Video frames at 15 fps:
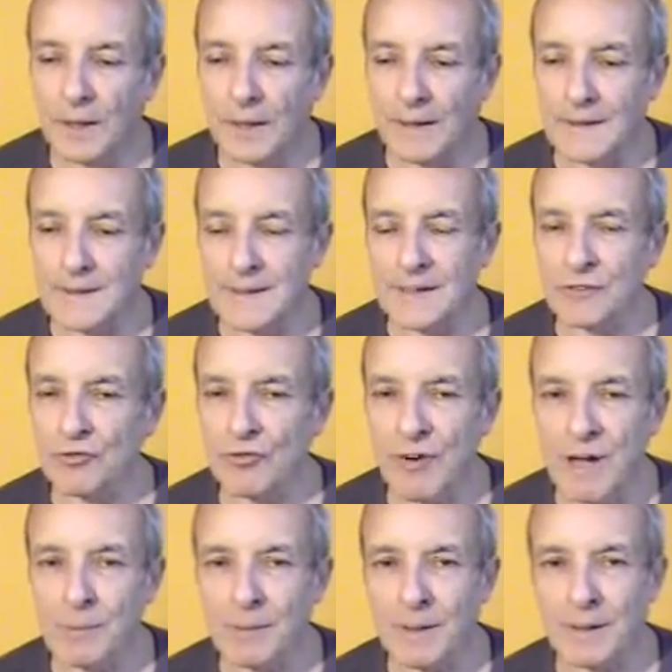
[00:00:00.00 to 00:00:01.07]
It's a
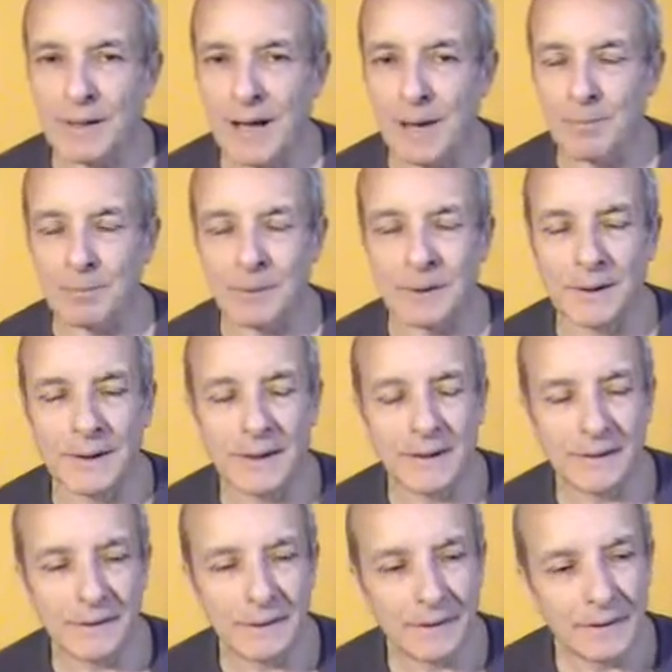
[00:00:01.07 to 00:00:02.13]
drama, a
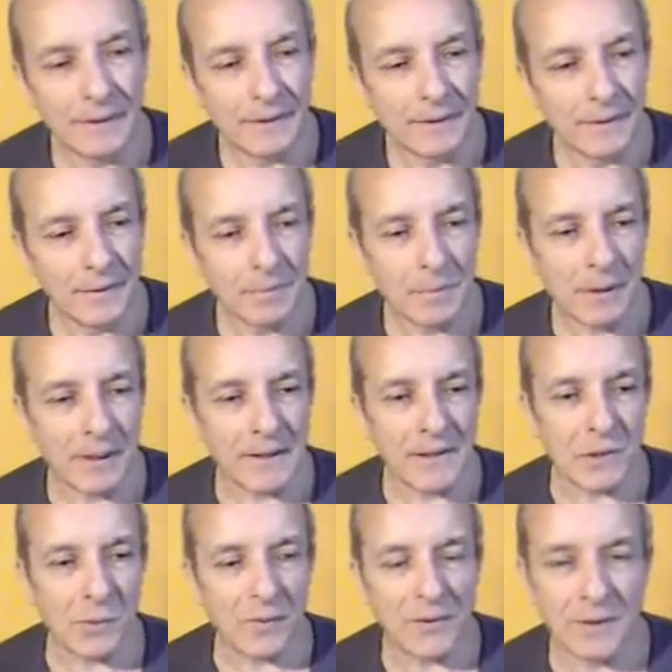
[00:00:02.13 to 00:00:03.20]
play,
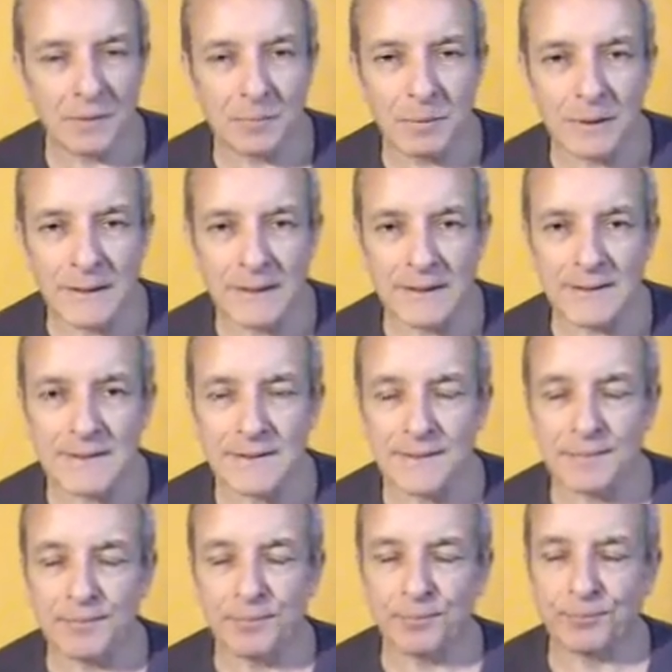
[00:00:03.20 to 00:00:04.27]
plays within plays.